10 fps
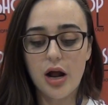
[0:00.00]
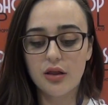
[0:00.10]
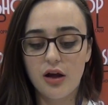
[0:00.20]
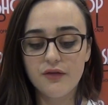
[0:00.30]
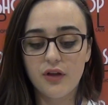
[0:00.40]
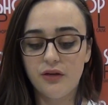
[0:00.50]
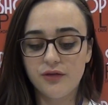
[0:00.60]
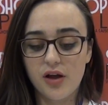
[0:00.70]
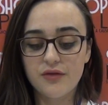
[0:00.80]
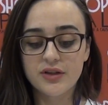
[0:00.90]
I love, love,
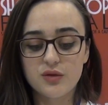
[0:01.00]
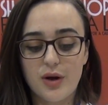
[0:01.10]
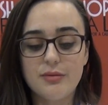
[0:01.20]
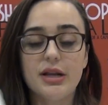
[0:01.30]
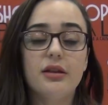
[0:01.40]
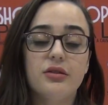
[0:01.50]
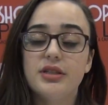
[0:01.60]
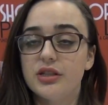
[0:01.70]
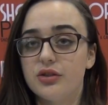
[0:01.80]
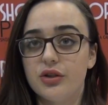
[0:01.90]
love this one. My little
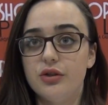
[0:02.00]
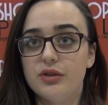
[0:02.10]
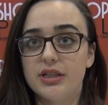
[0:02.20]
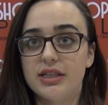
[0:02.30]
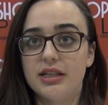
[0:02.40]
sister uses